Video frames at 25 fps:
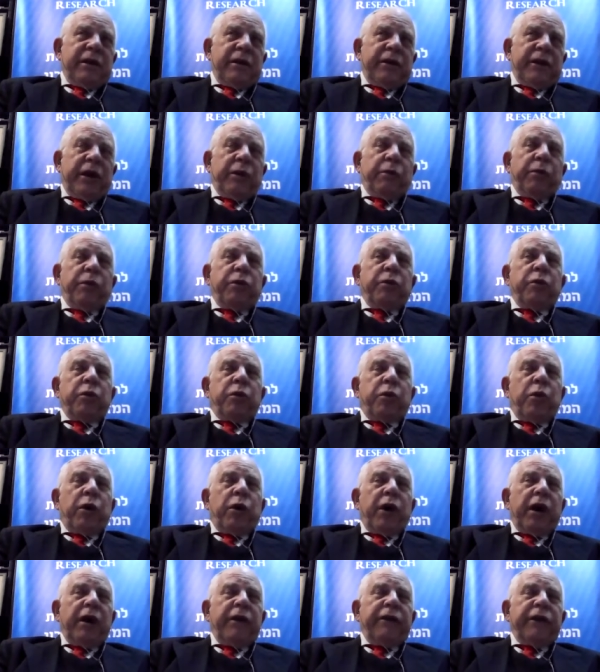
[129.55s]
that would
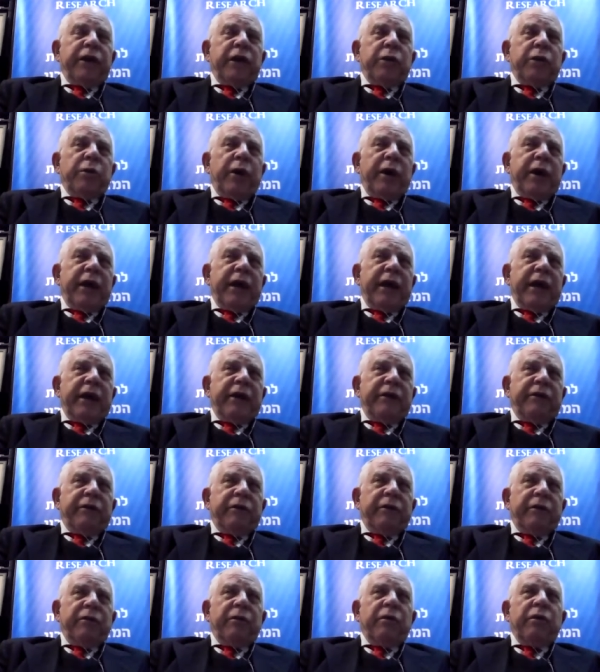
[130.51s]
require the UAE
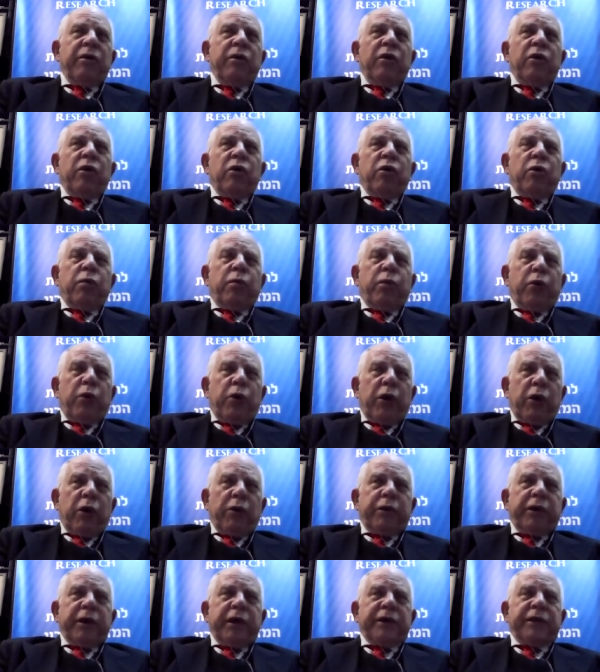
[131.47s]
to
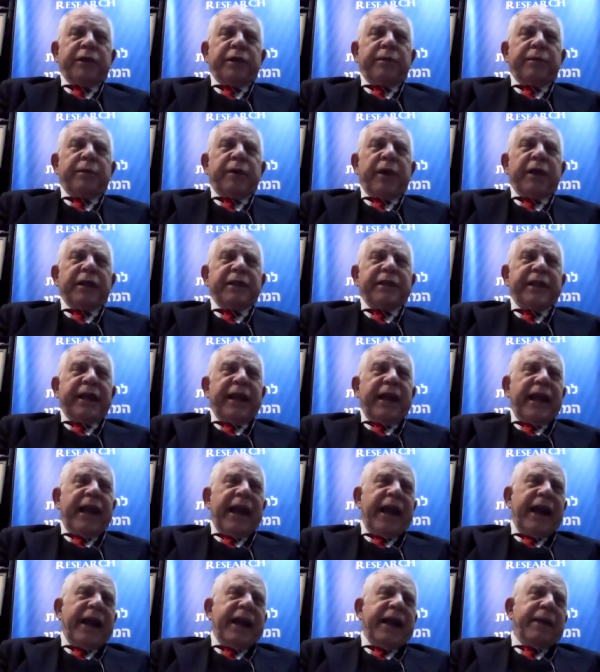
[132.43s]
protest against
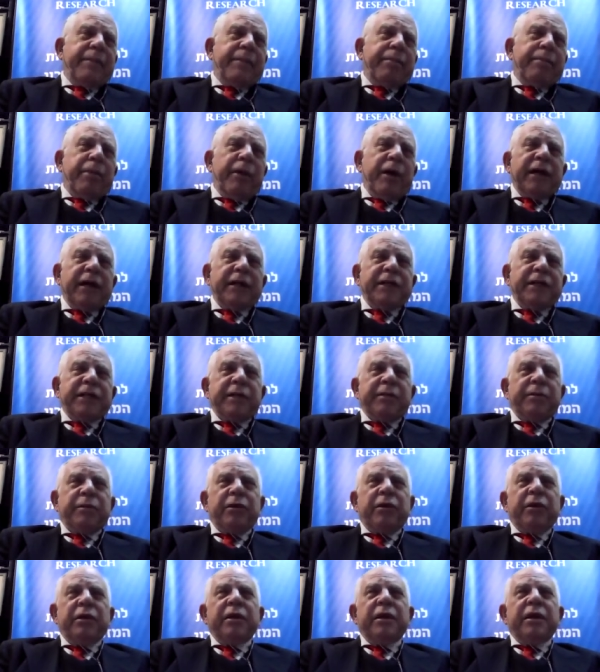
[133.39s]
any
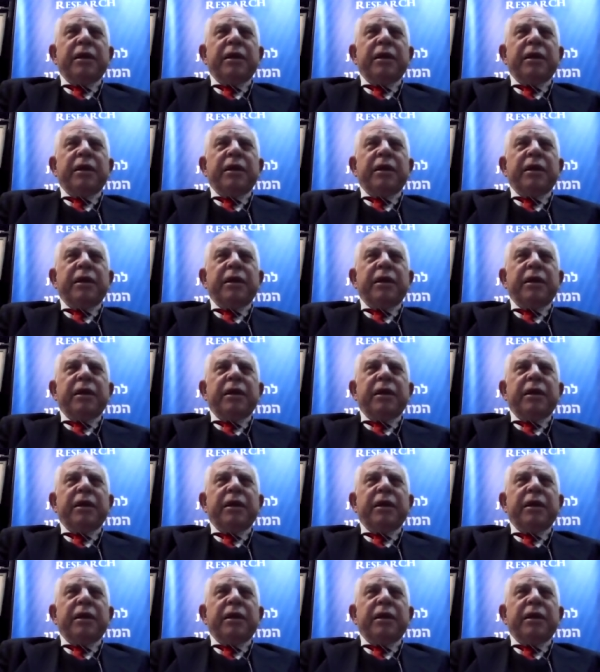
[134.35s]
possible